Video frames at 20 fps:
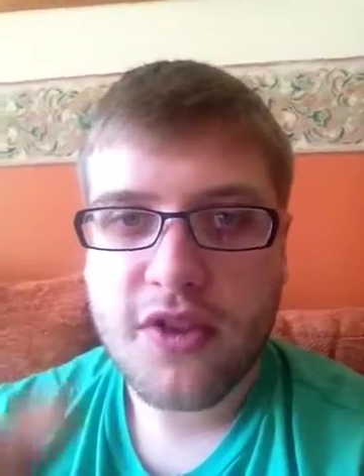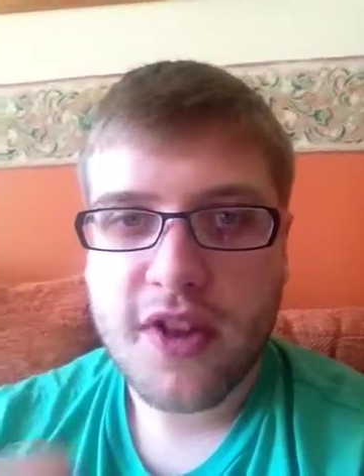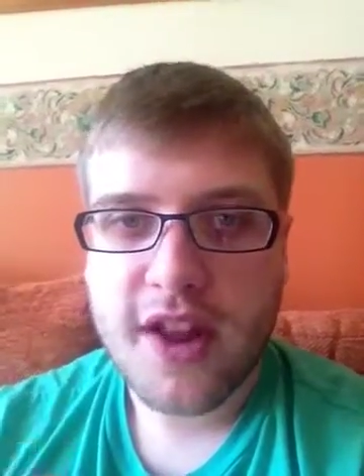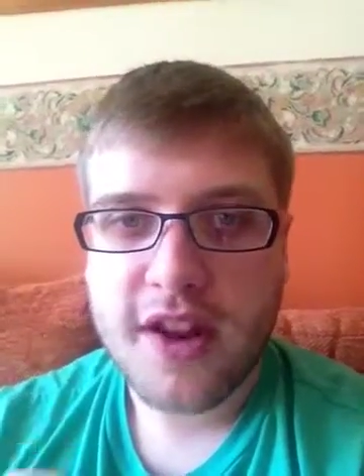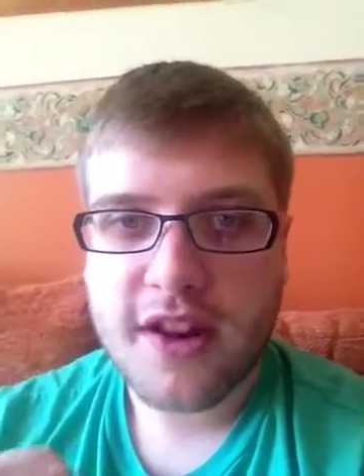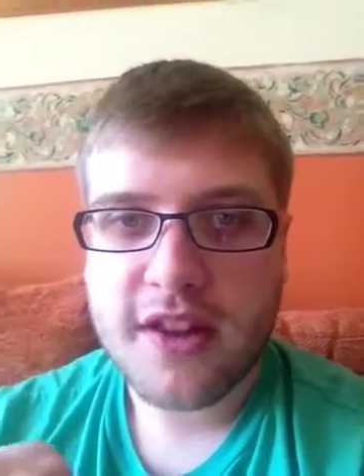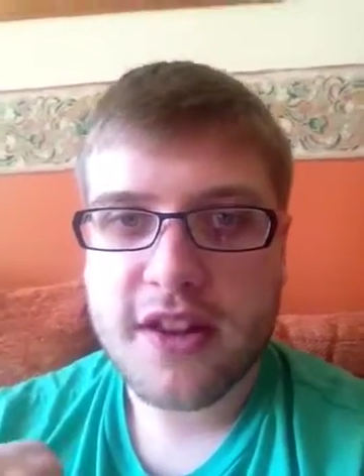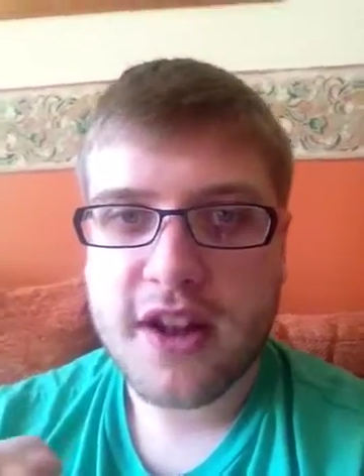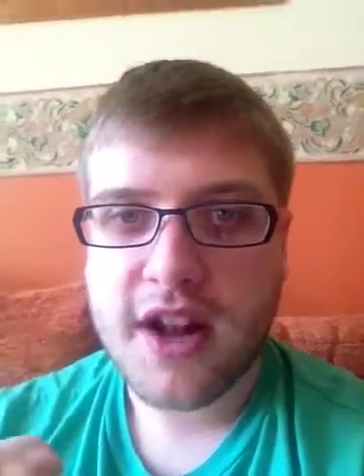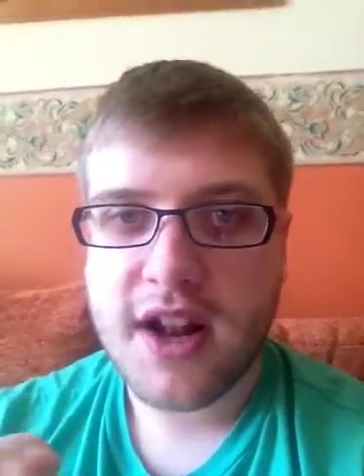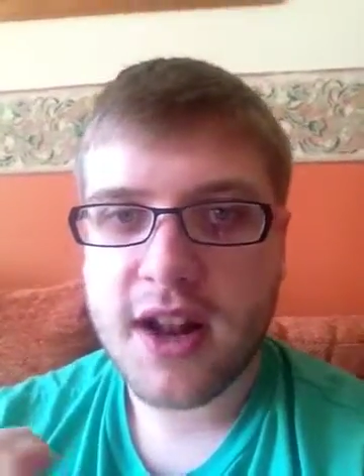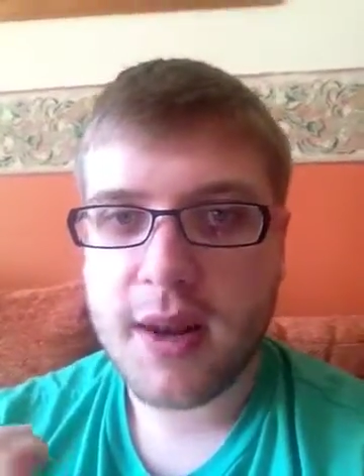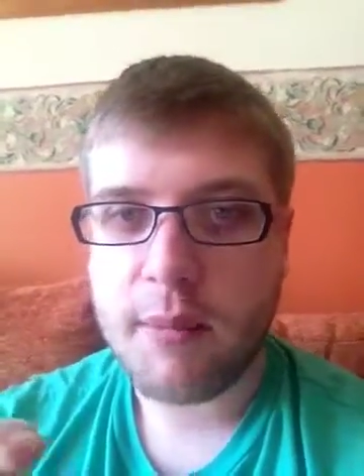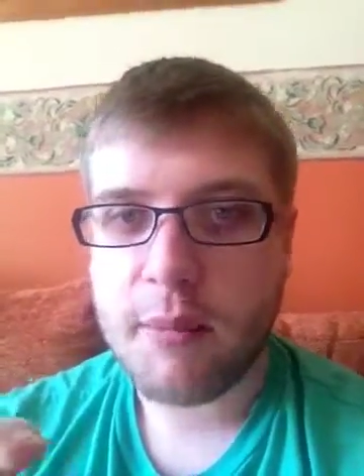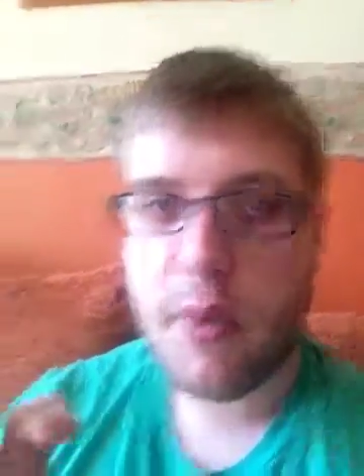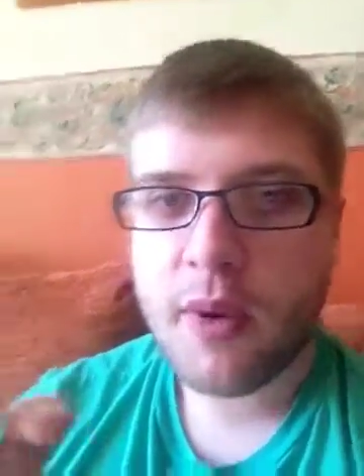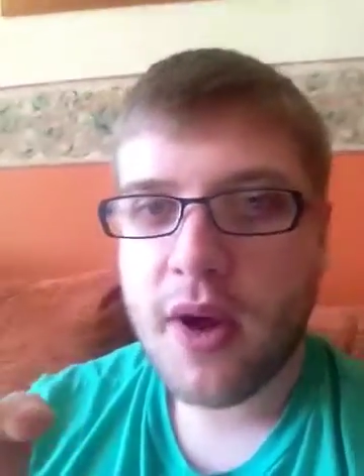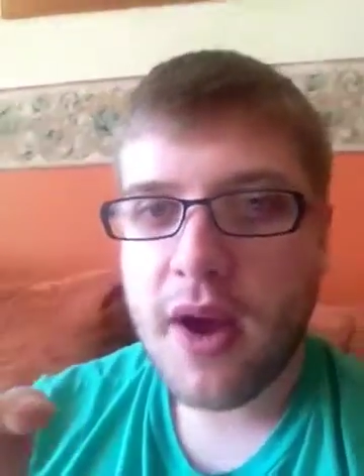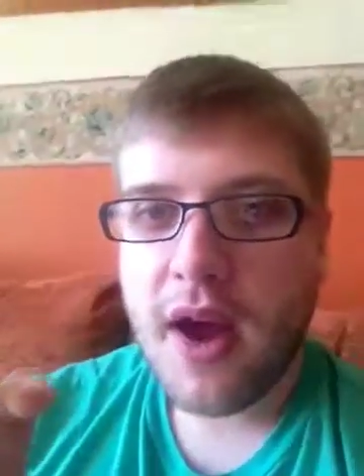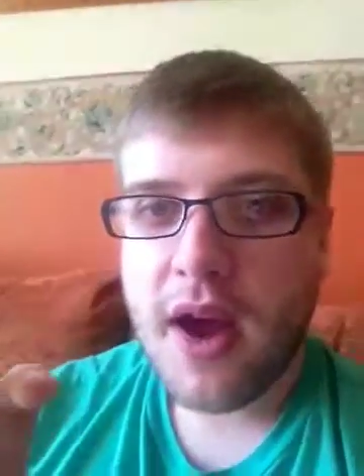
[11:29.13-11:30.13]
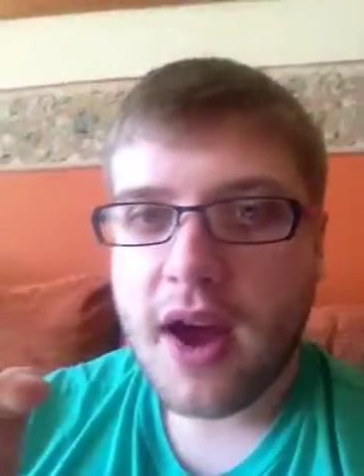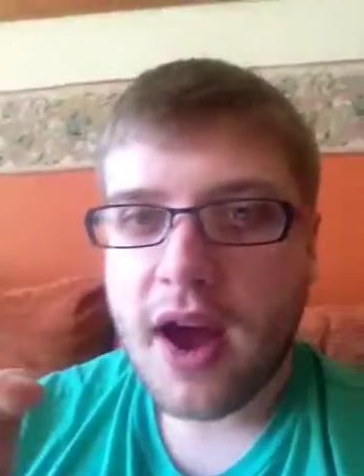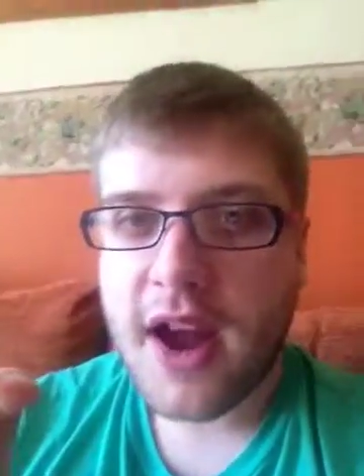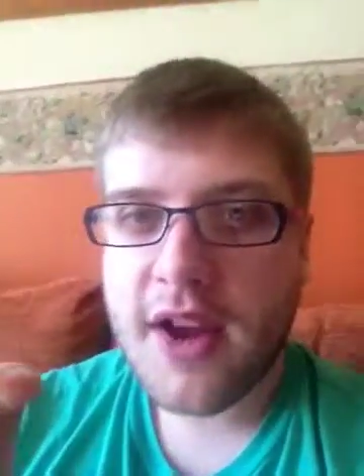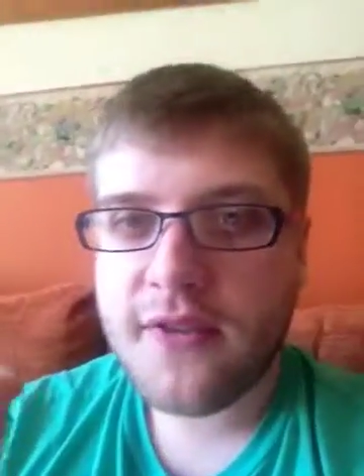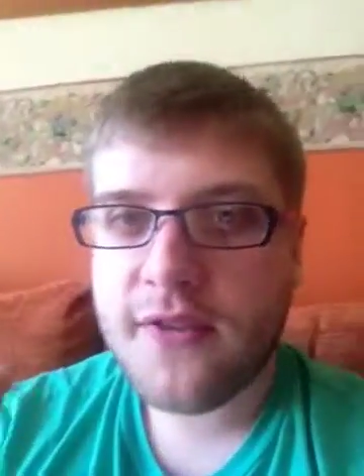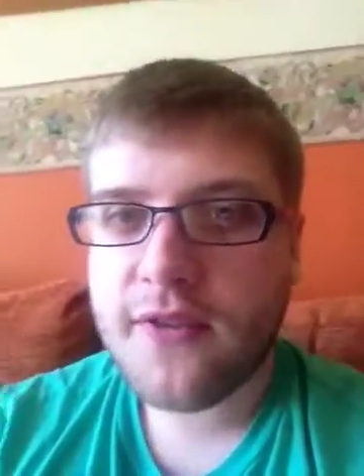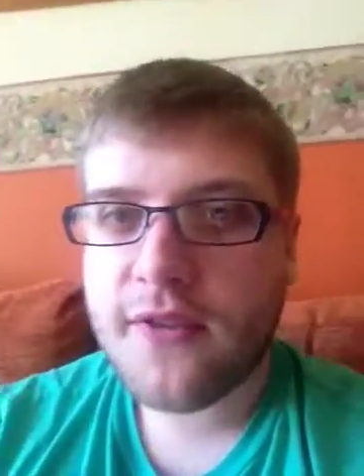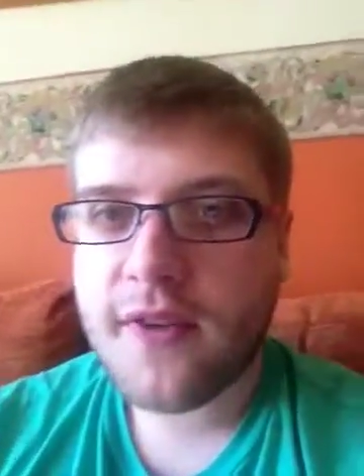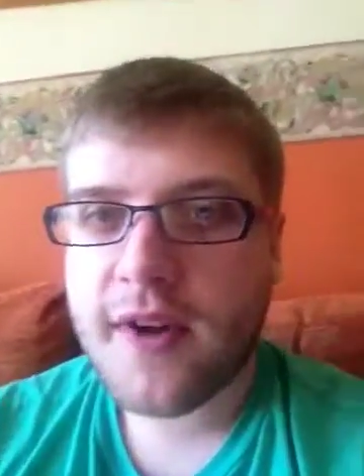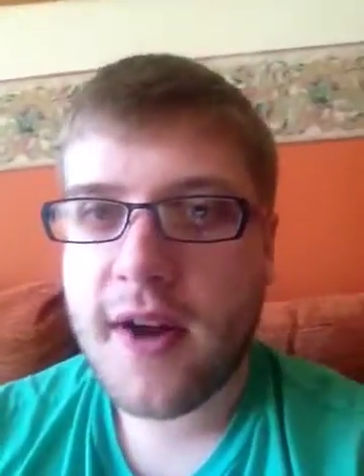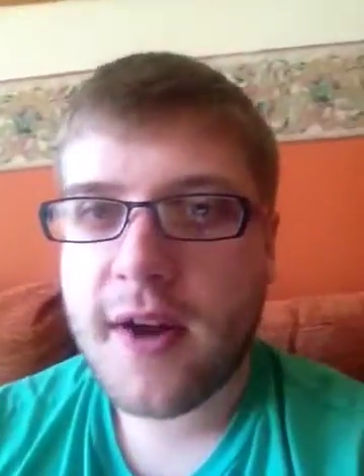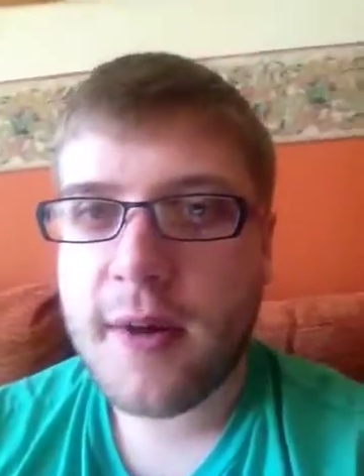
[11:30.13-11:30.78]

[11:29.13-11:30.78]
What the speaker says: the end of the clip, I've